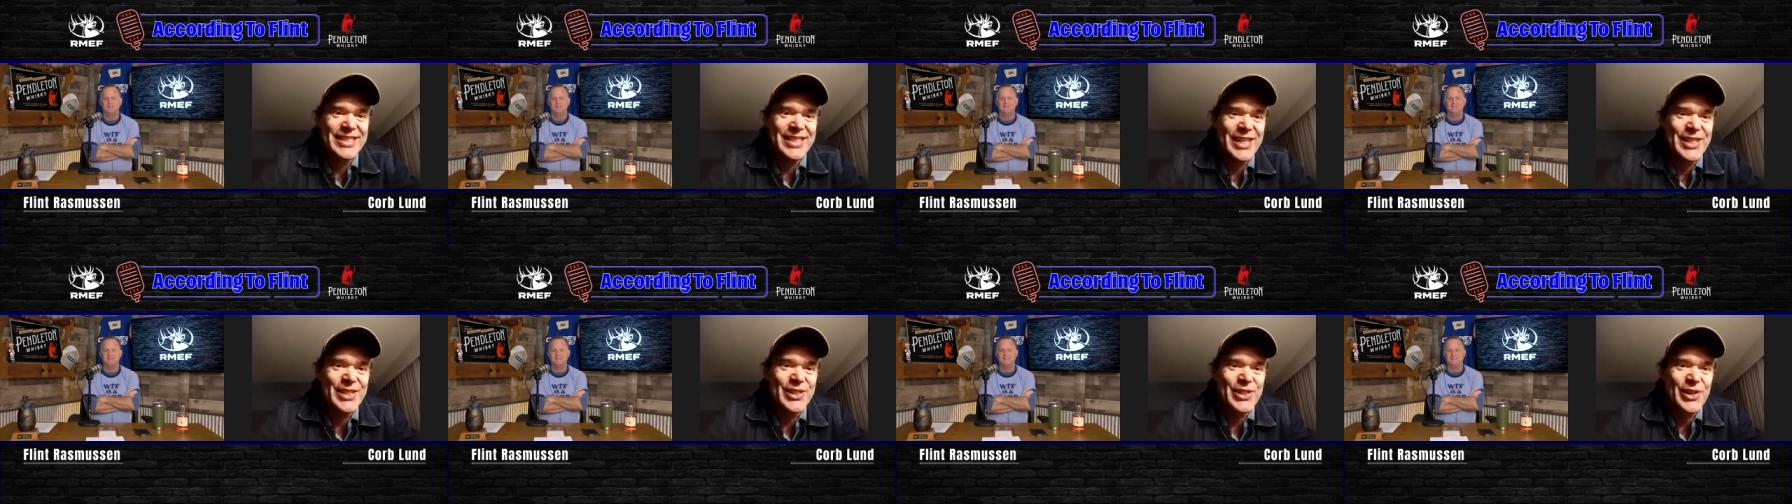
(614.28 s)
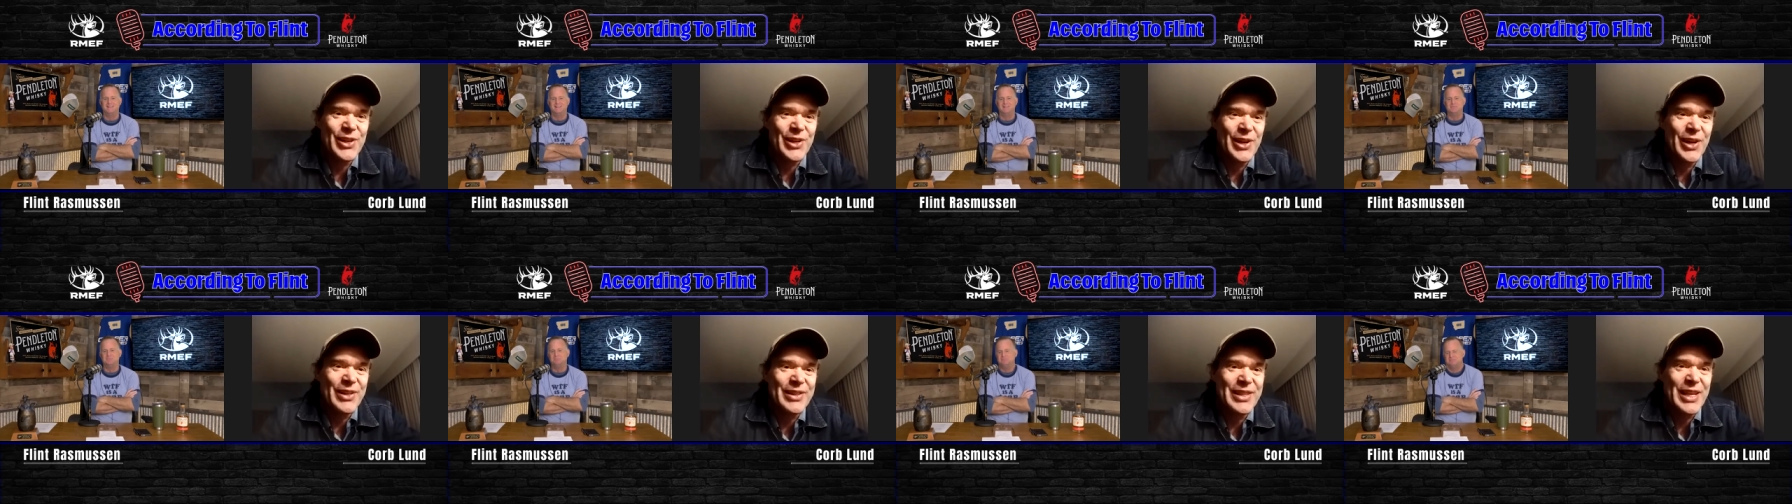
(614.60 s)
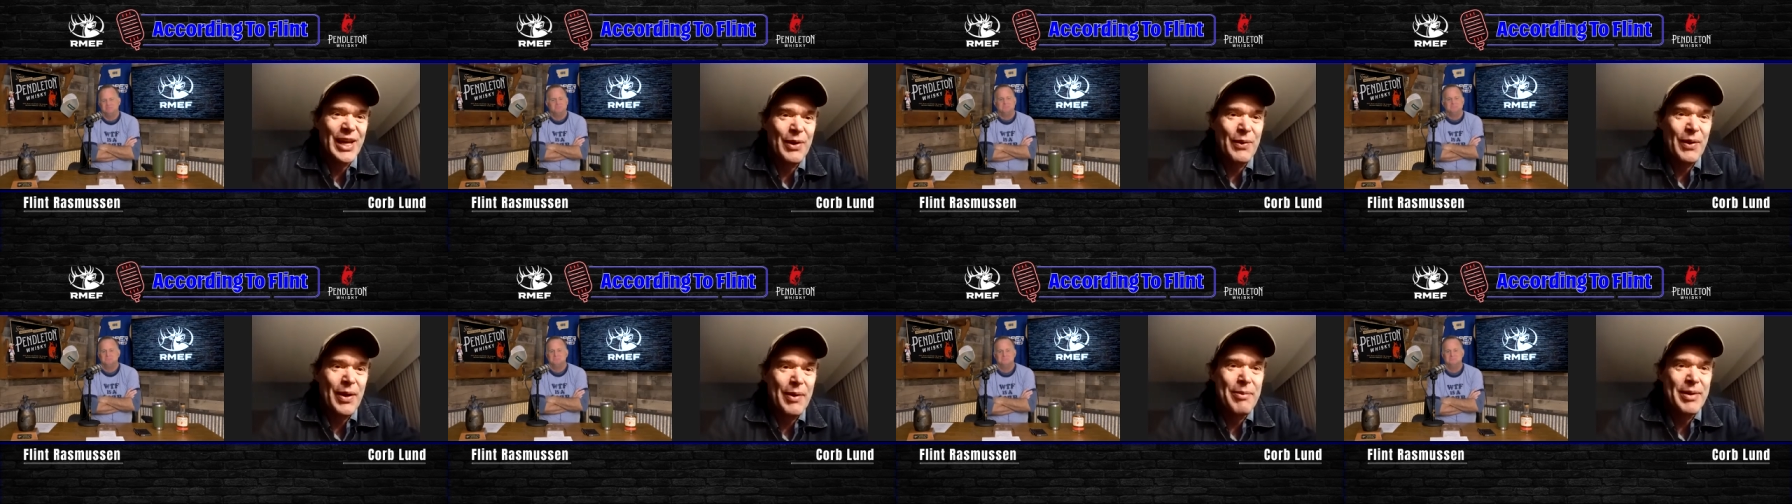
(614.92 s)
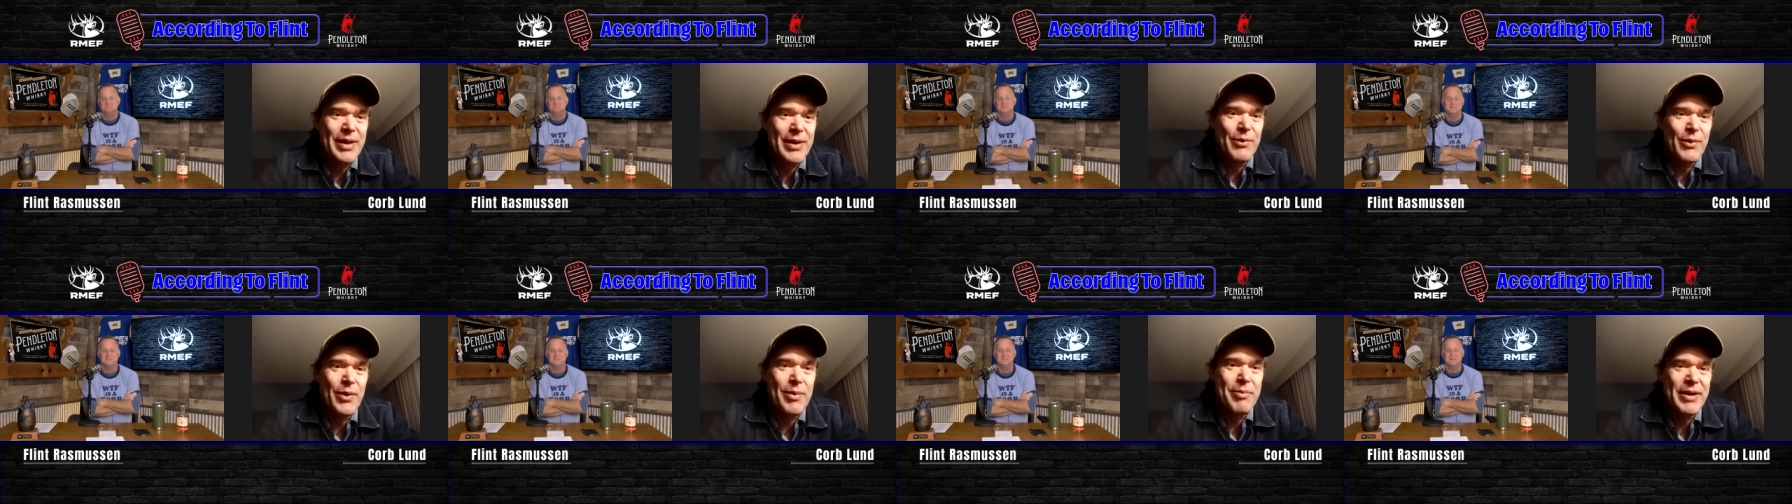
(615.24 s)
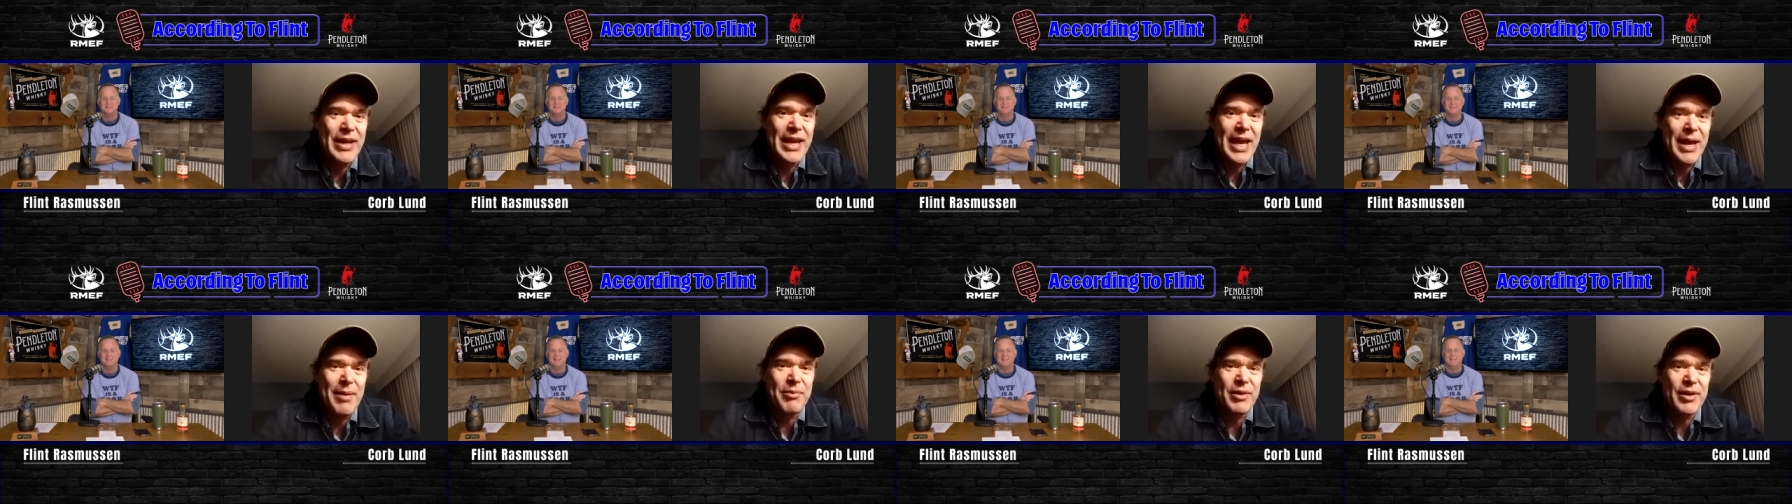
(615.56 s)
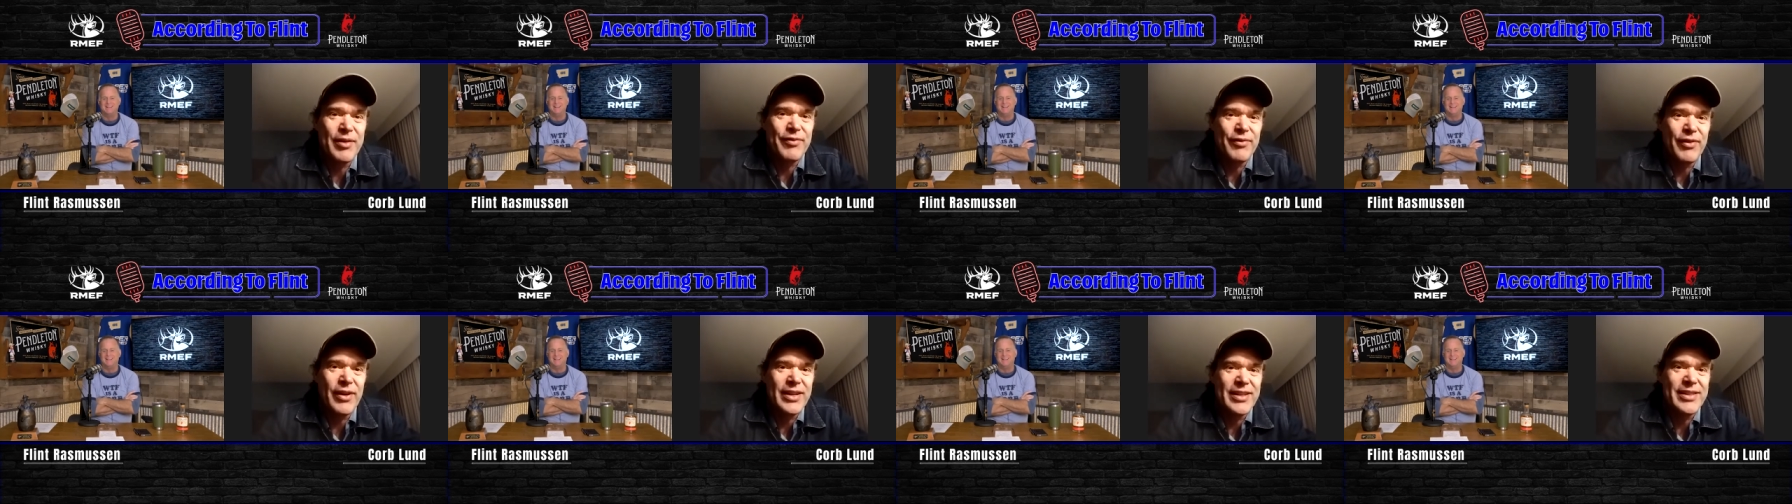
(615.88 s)
but it didn't turn out that way. We we became
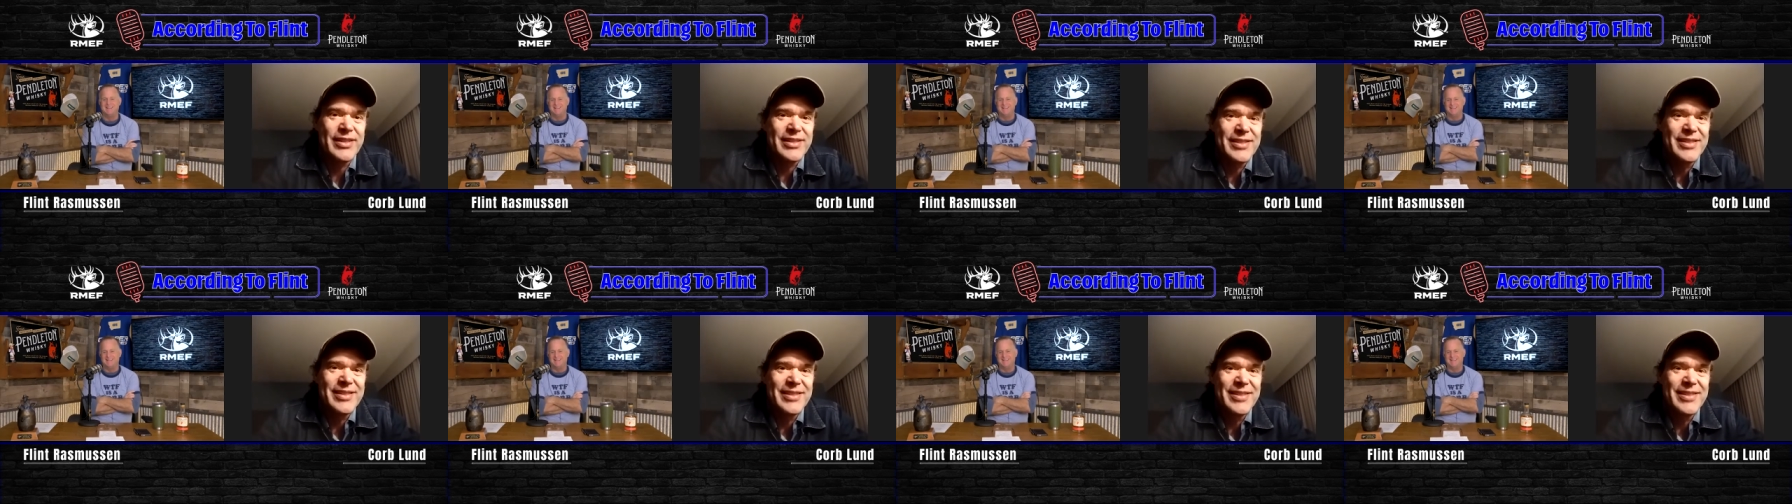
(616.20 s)
good friends.